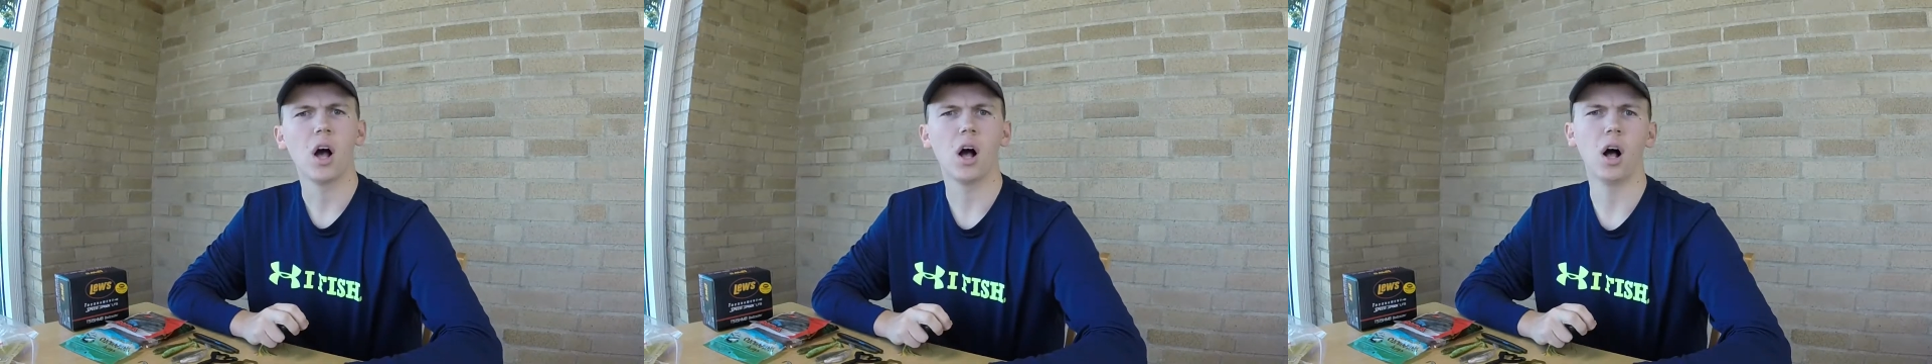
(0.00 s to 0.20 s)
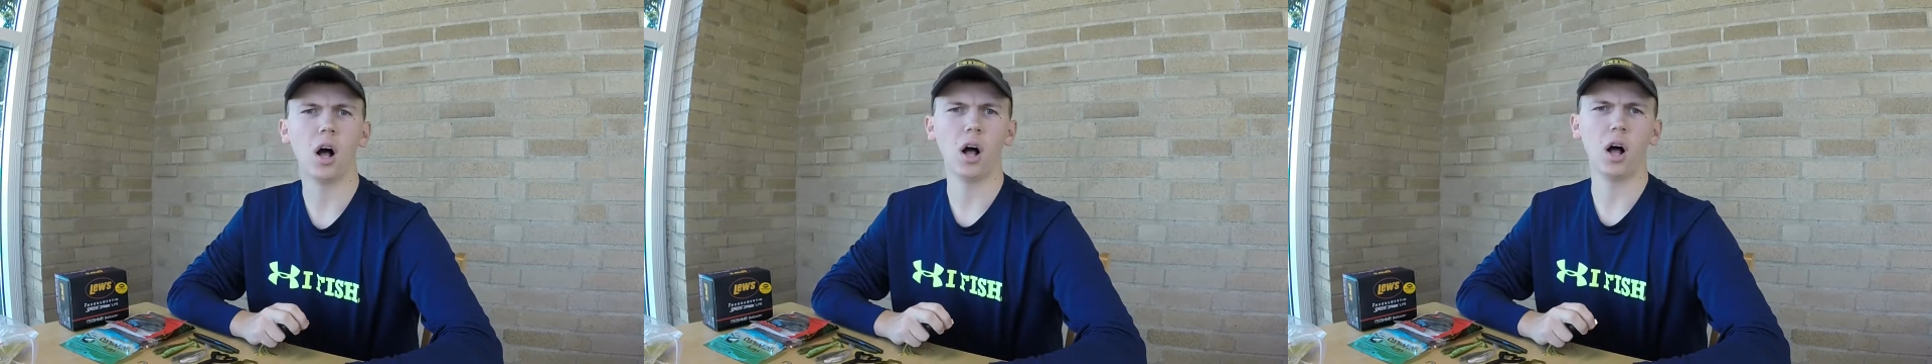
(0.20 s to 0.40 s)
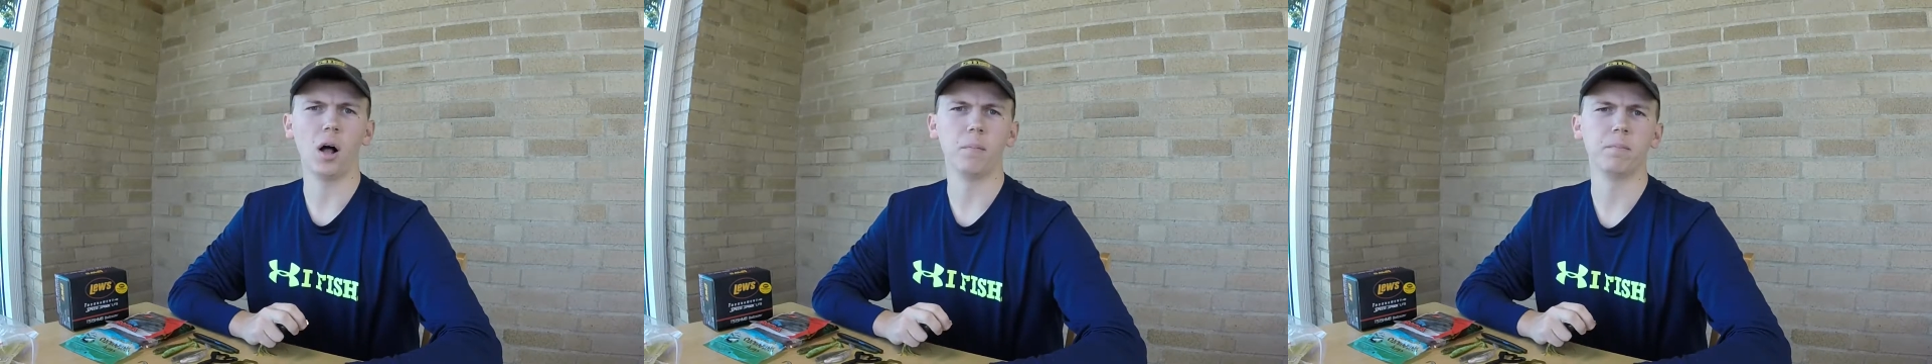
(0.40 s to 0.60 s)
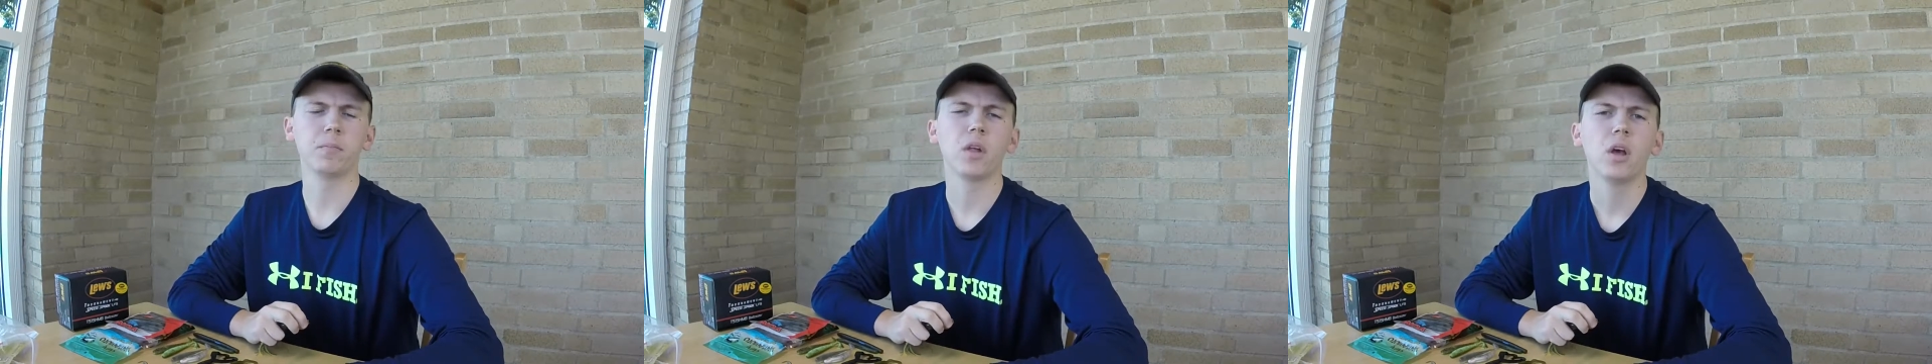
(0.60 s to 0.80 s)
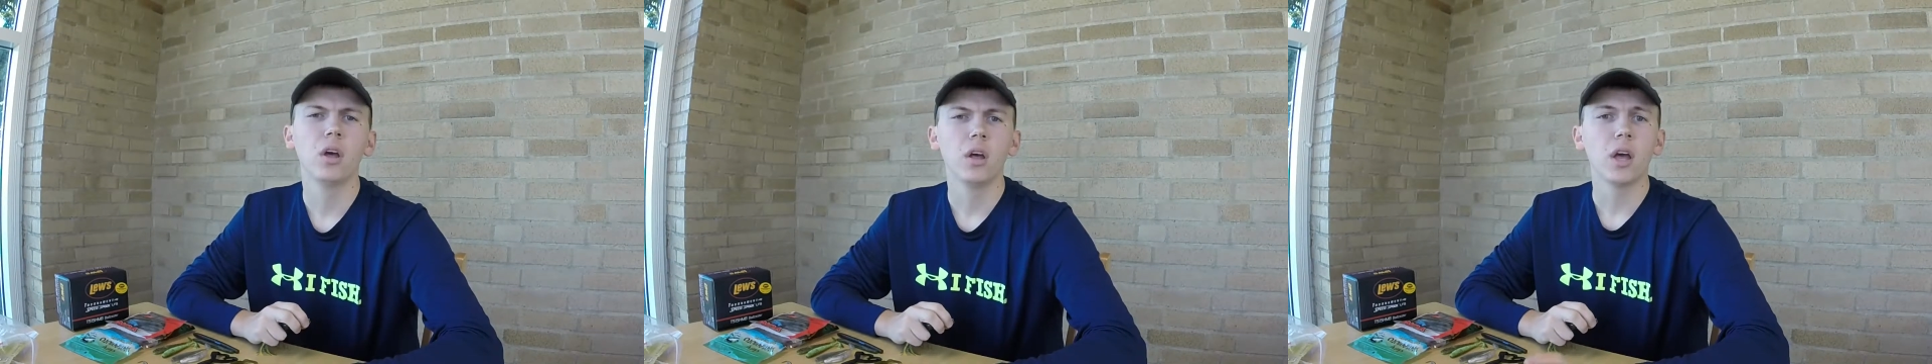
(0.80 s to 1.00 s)
and
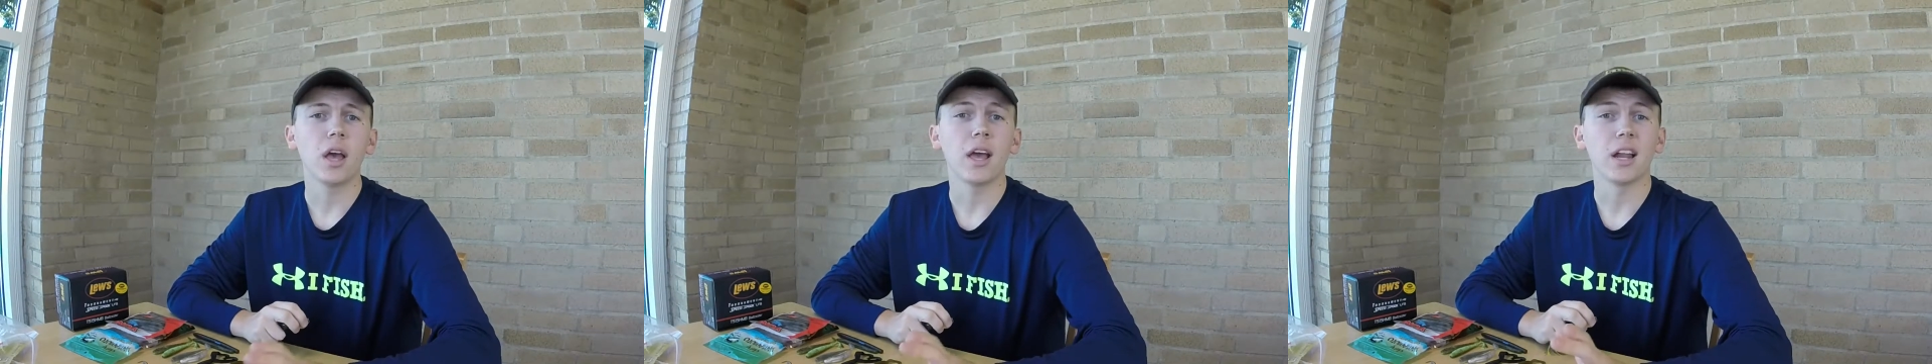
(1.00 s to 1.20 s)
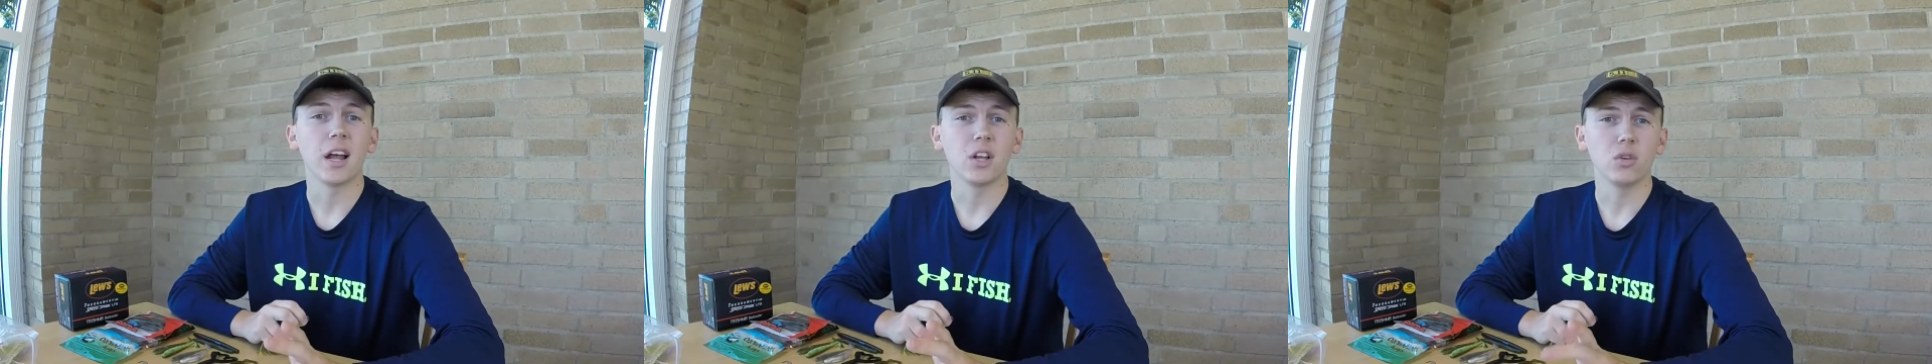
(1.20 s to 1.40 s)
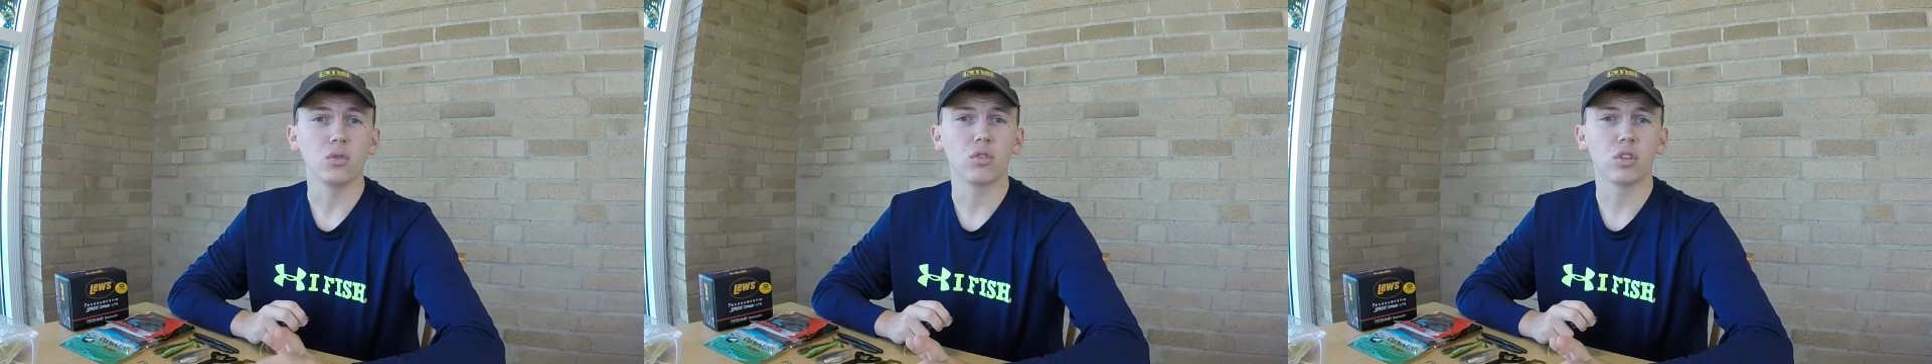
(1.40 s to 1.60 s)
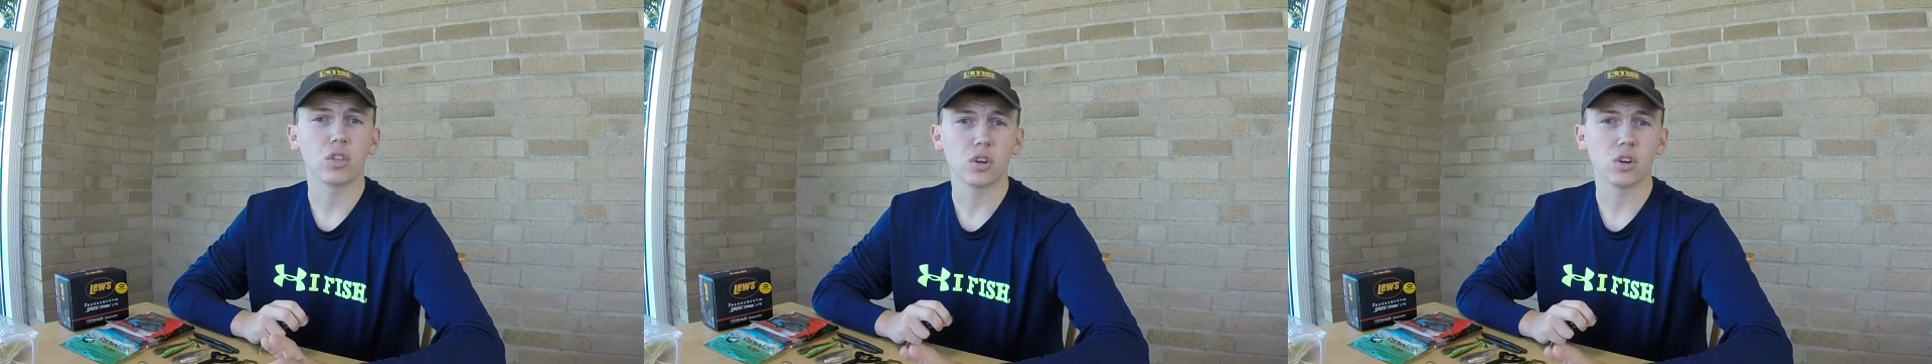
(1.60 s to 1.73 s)
I use